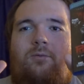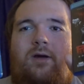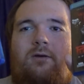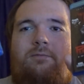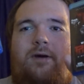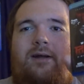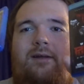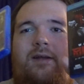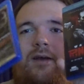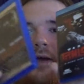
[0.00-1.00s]
We are
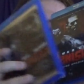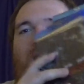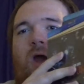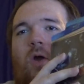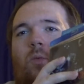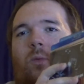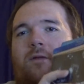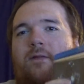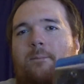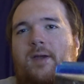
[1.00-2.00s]
finally done
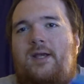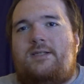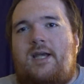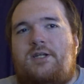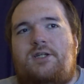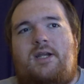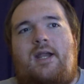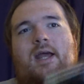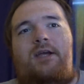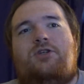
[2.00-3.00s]
with the P section.
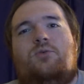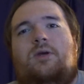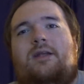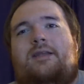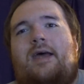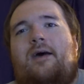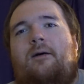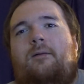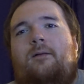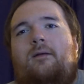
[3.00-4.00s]
And as you can
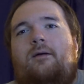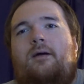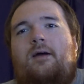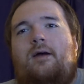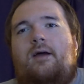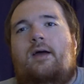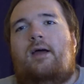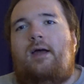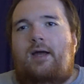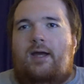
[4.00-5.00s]
tell,
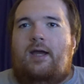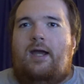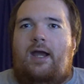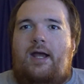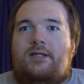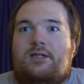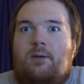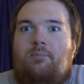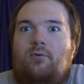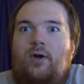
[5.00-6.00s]
it's
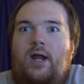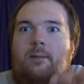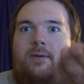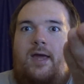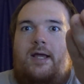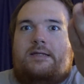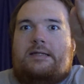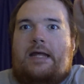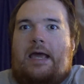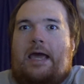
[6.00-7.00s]
a pretty big
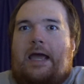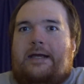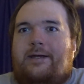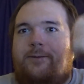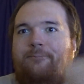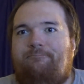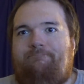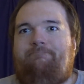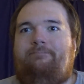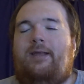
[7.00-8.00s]
stack.
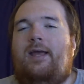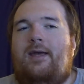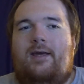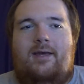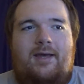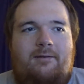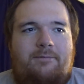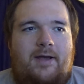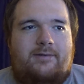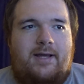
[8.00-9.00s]
In
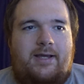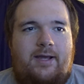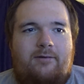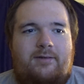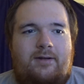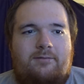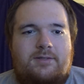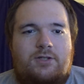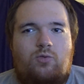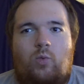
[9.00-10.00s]
fact, I counted it
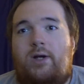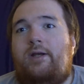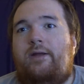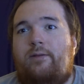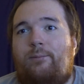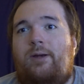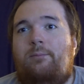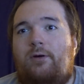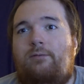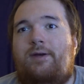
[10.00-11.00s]
was 23
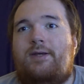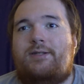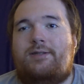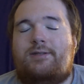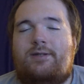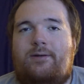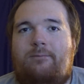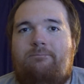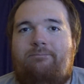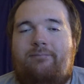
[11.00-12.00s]
movies, so
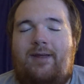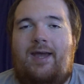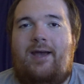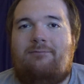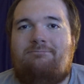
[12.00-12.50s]
yeah.